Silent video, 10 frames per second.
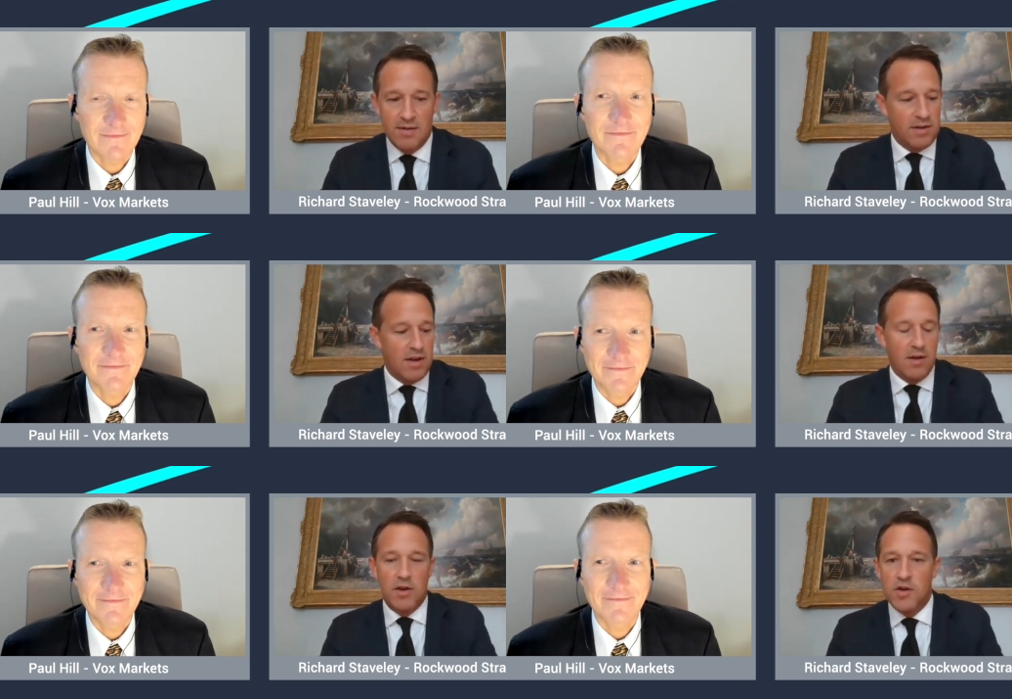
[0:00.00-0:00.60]
Speaker 1: You
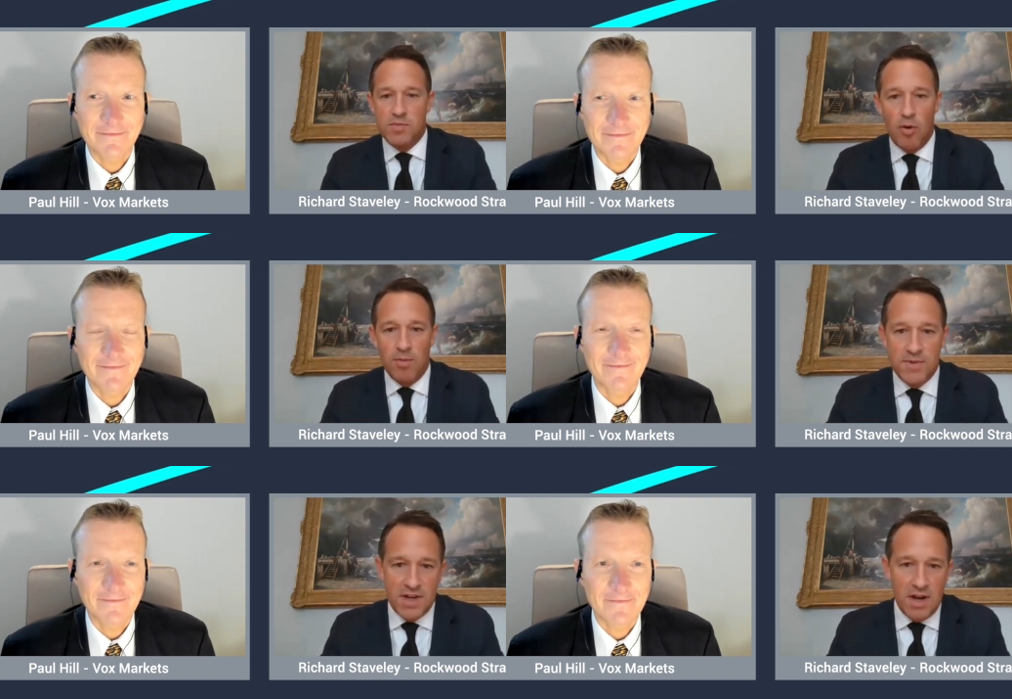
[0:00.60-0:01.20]
know, huge
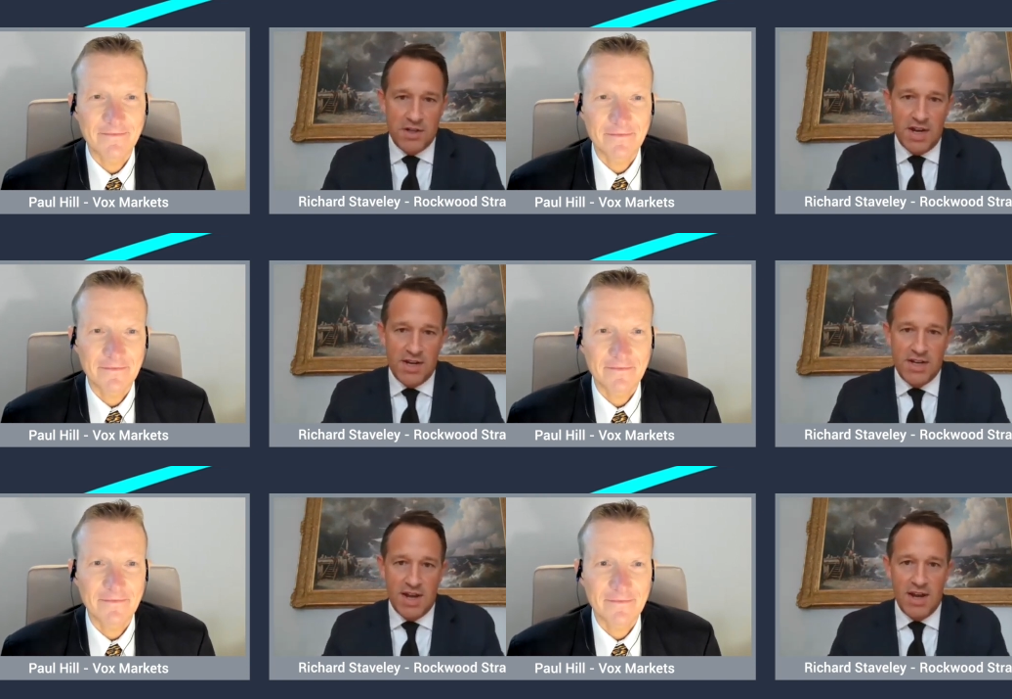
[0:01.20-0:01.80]
problems at
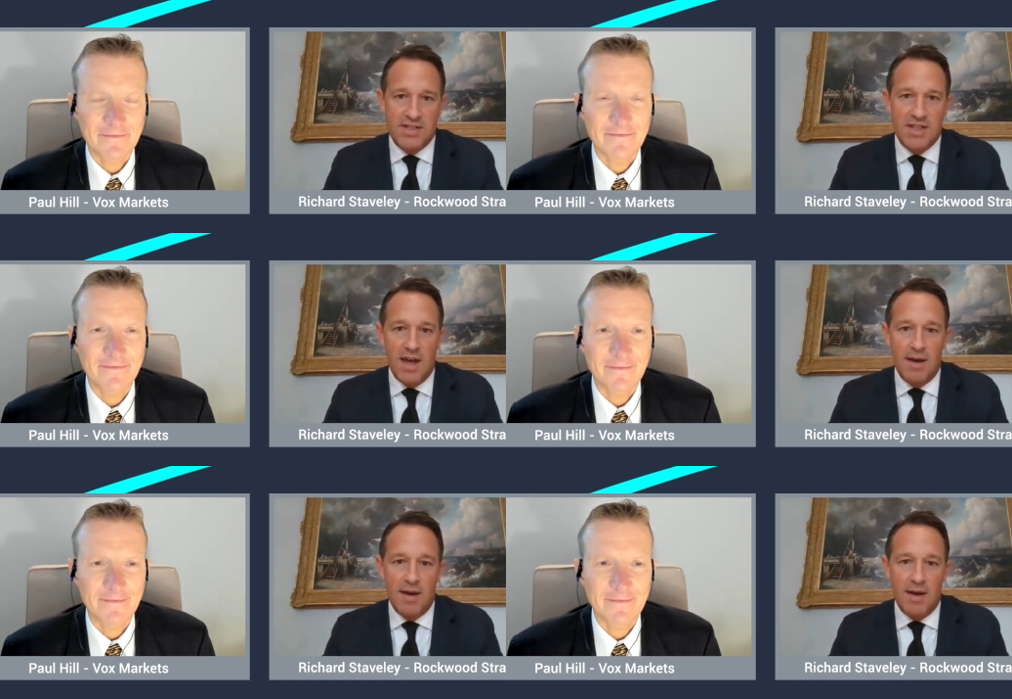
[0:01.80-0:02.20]
Argentex.